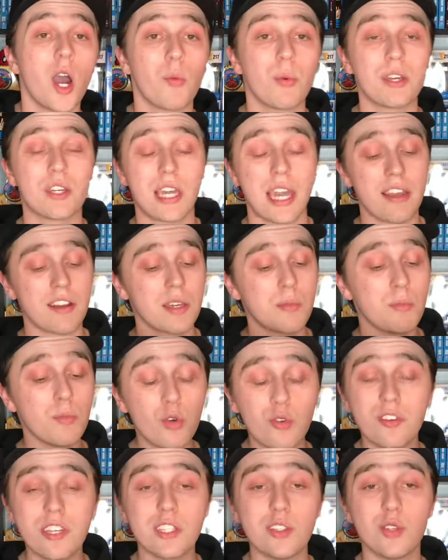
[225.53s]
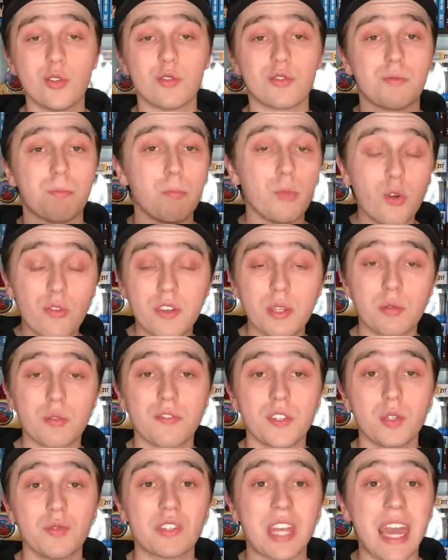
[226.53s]
We carry movie news, movie
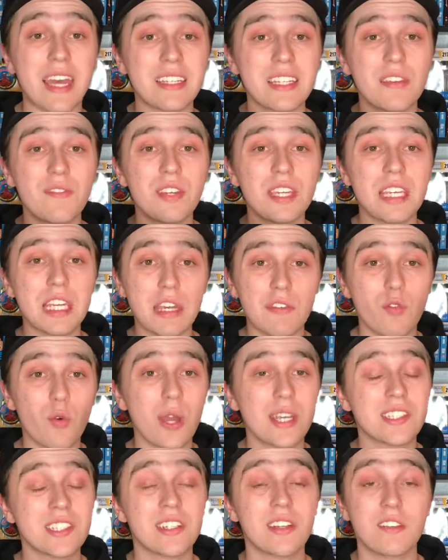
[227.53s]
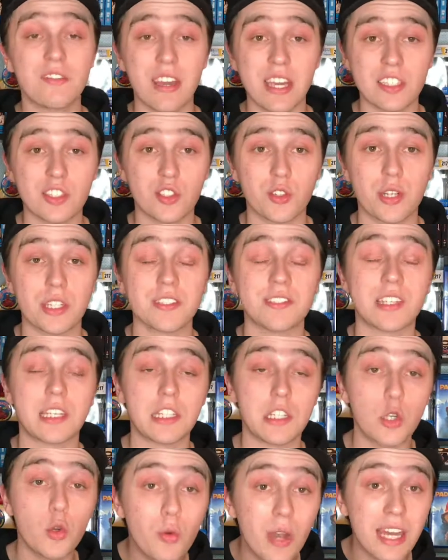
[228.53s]
reviews, and even giveaways and advanced screenings that
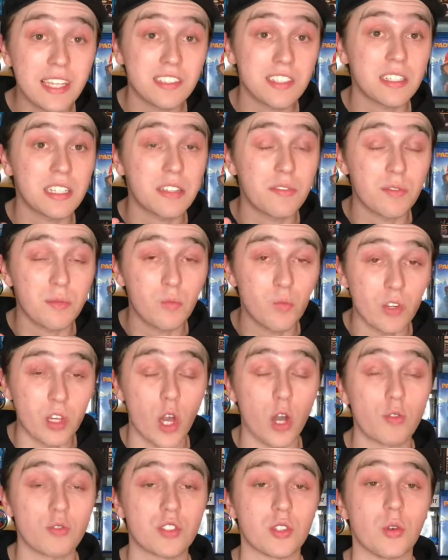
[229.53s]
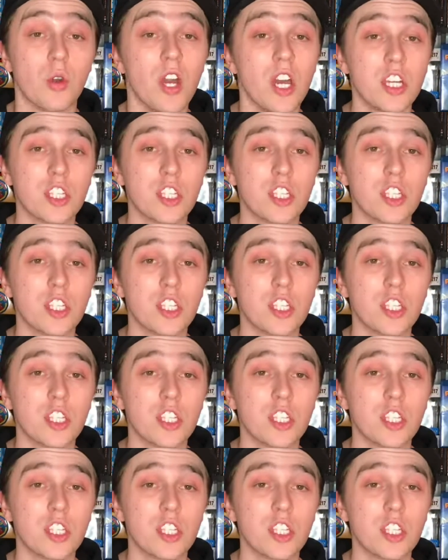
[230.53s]
you guys could even go to.